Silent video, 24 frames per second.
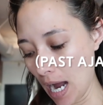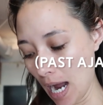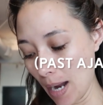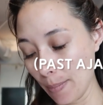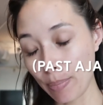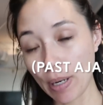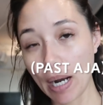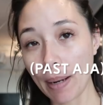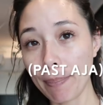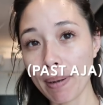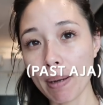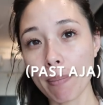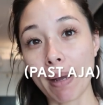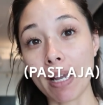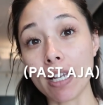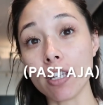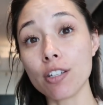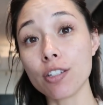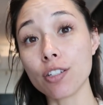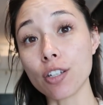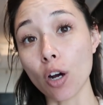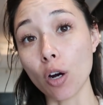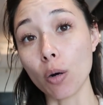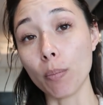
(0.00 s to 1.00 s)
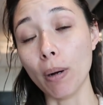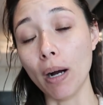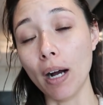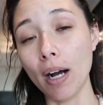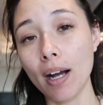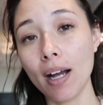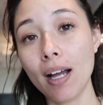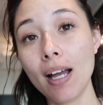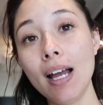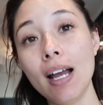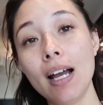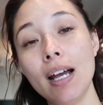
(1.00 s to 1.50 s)
I'm prepping my
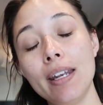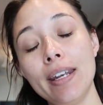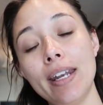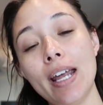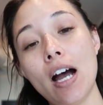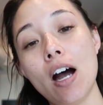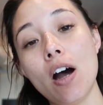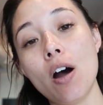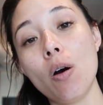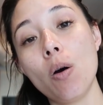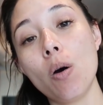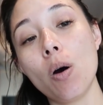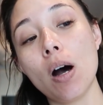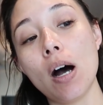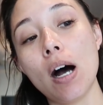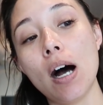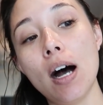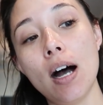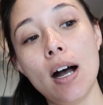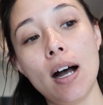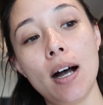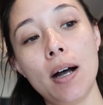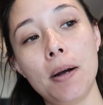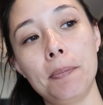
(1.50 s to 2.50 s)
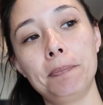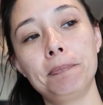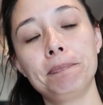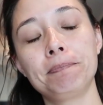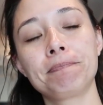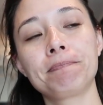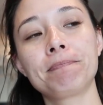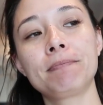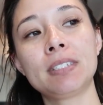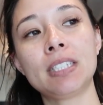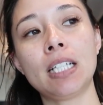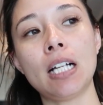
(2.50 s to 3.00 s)
soba. Now,
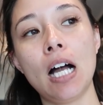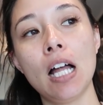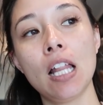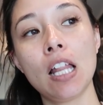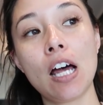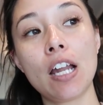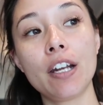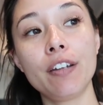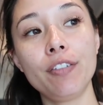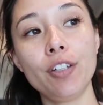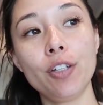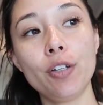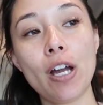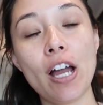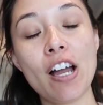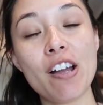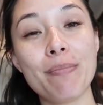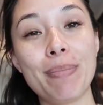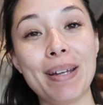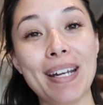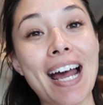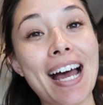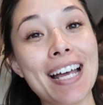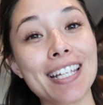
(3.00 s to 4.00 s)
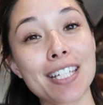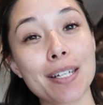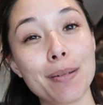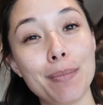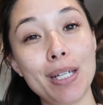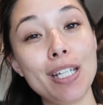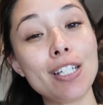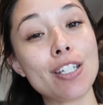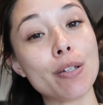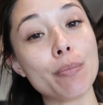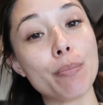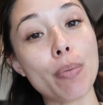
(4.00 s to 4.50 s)
a lot of you have been asking
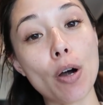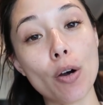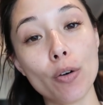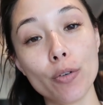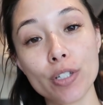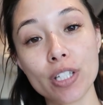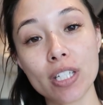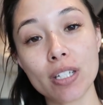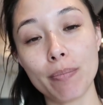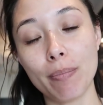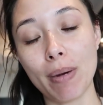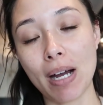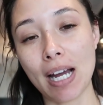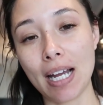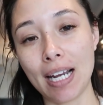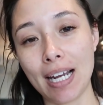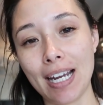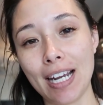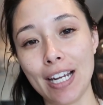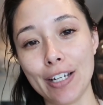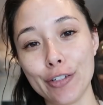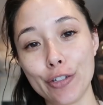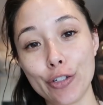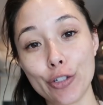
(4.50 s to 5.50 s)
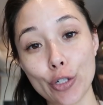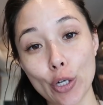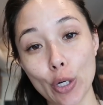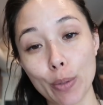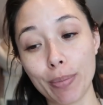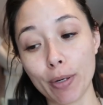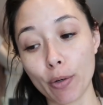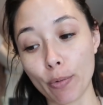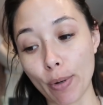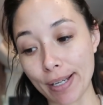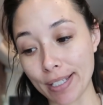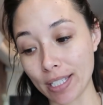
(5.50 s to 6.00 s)
me to post my
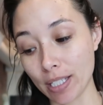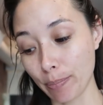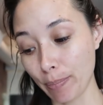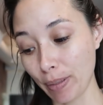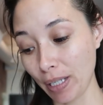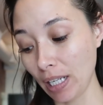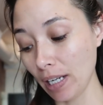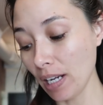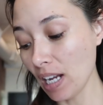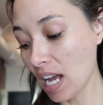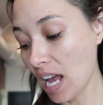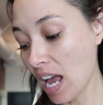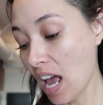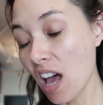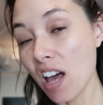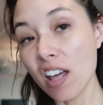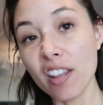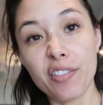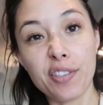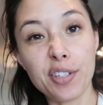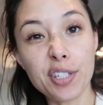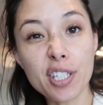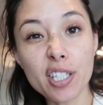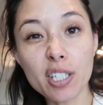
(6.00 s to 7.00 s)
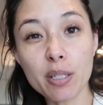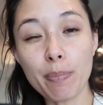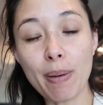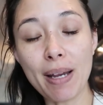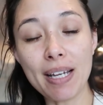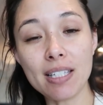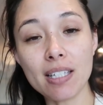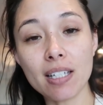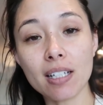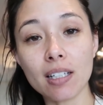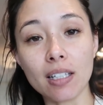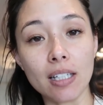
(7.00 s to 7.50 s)
soba recipe. This is
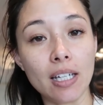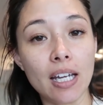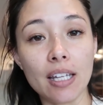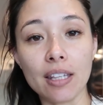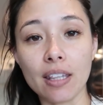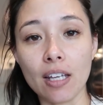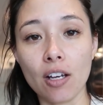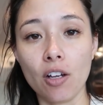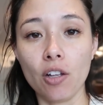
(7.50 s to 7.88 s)
basically it.